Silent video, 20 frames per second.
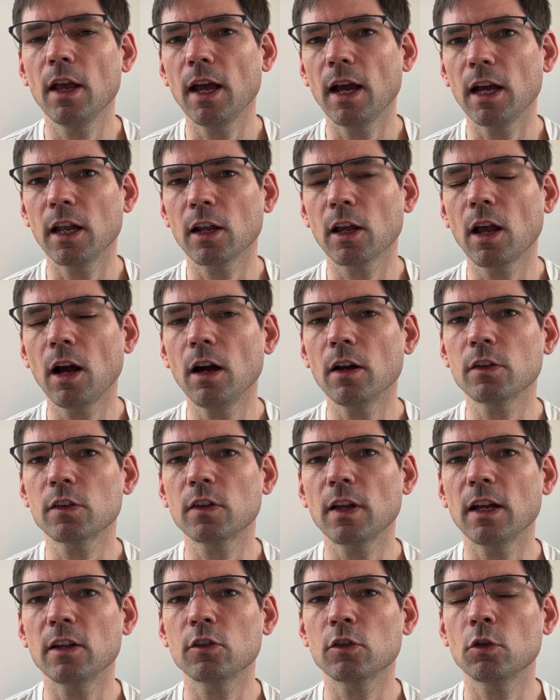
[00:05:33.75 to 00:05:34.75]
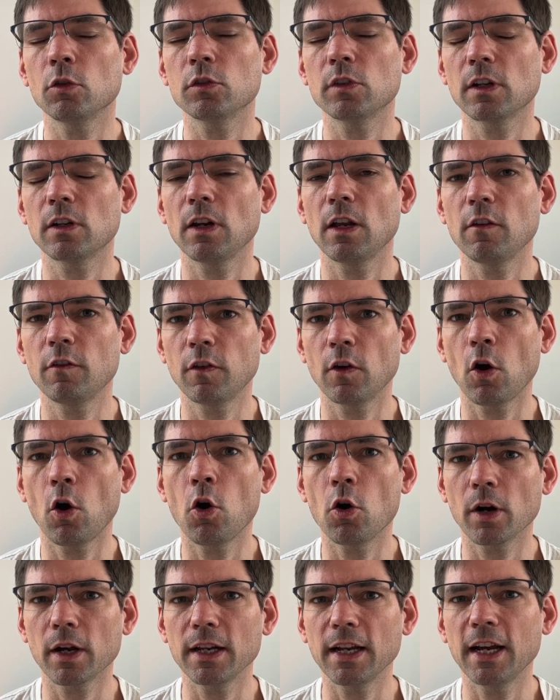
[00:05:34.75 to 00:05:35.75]
And card stands are also great for
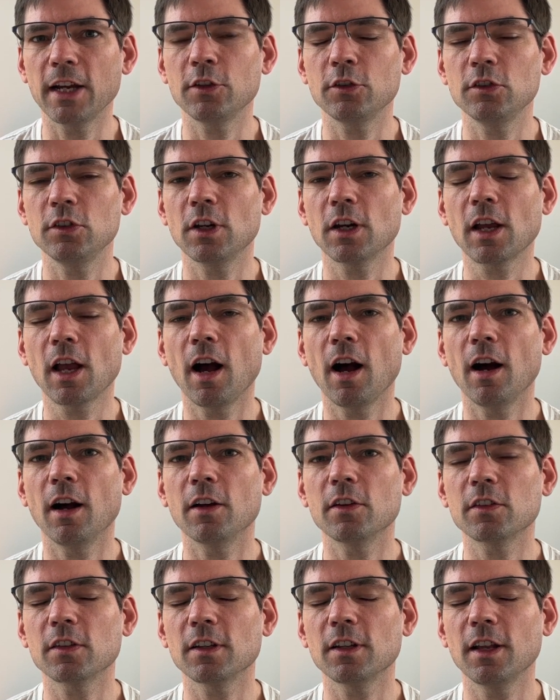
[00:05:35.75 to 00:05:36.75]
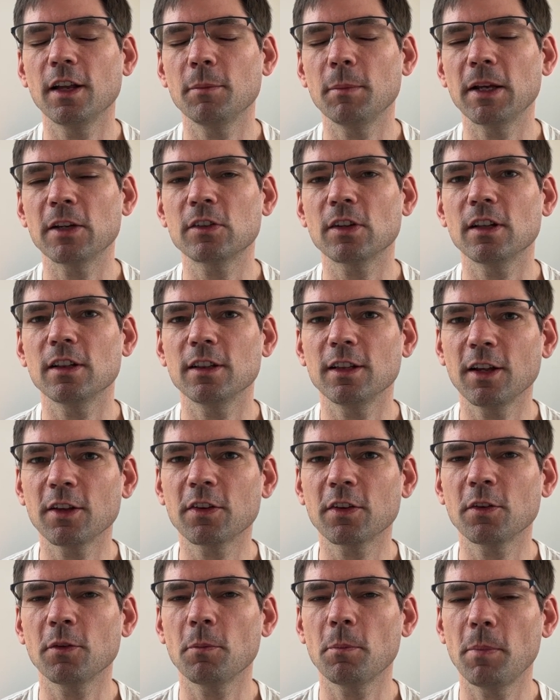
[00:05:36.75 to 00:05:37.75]
organising your cards. It makes it a
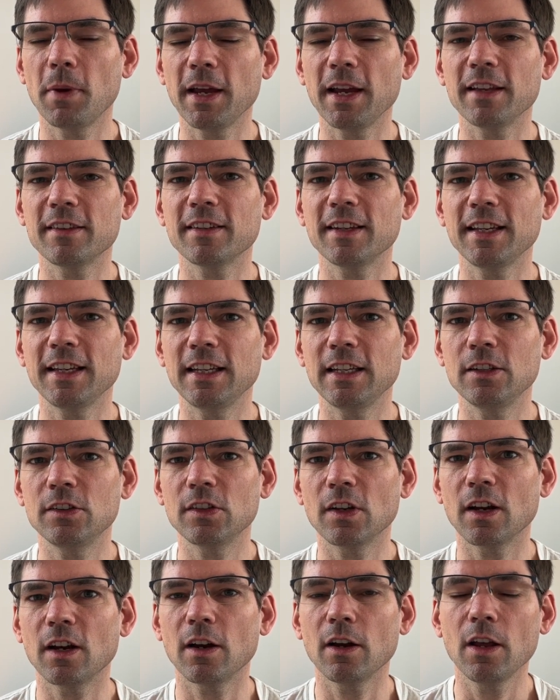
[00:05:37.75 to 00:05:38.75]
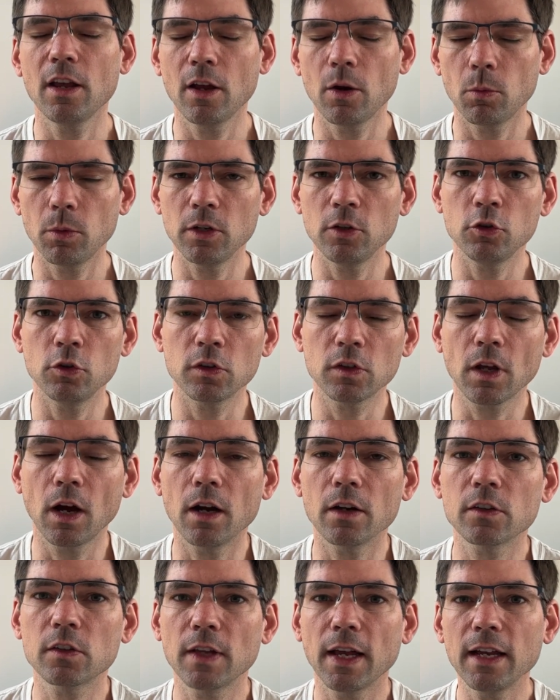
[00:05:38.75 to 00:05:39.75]
little bit easier. We use
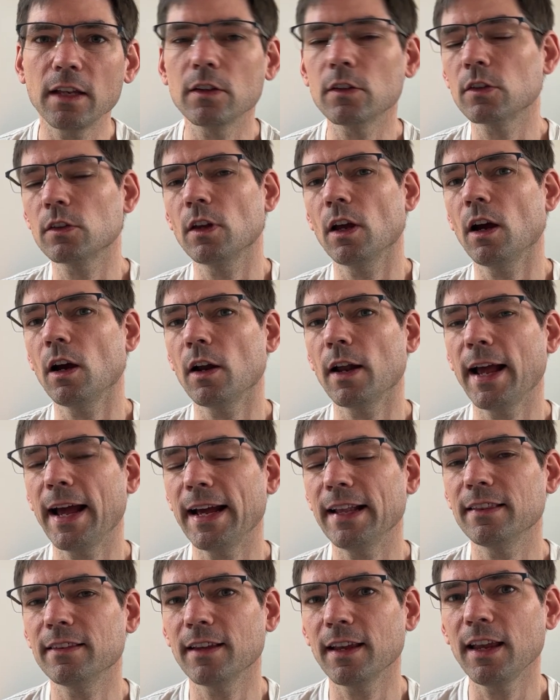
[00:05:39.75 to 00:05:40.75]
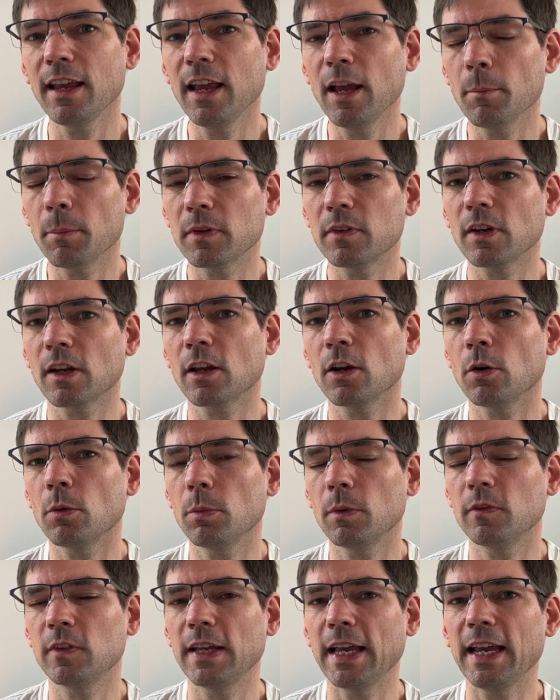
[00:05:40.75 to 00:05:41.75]
card stands, they are handy, particularly
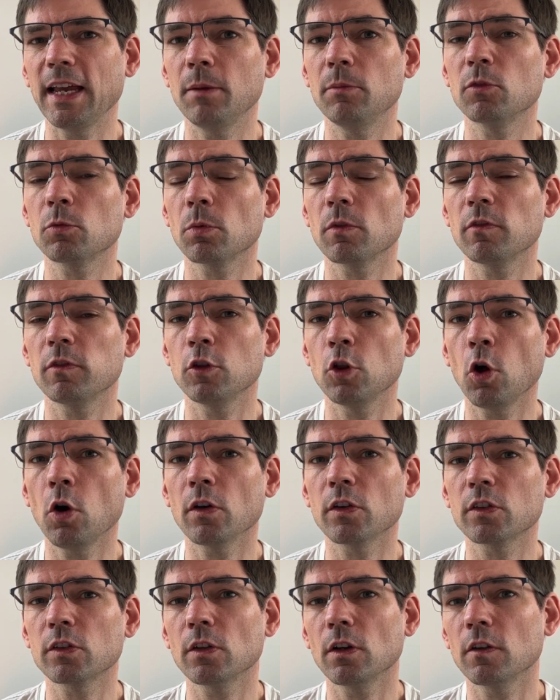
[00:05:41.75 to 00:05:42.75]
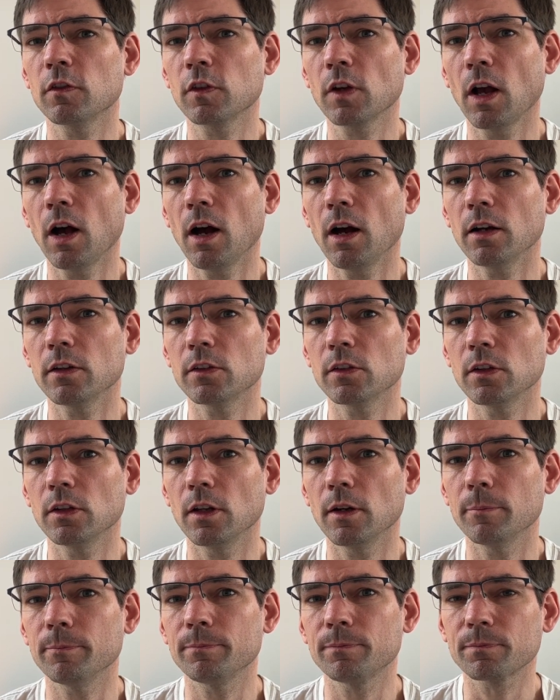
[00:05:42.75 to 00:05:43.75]
with games with lots of cards in
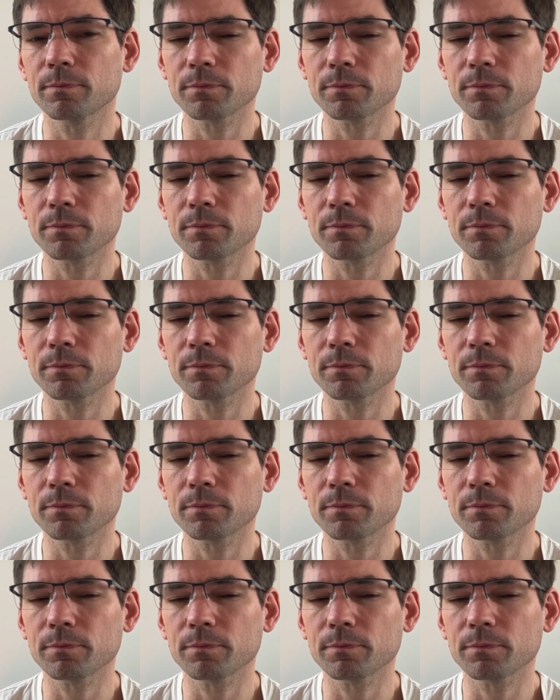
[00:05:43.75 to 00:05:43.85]
them.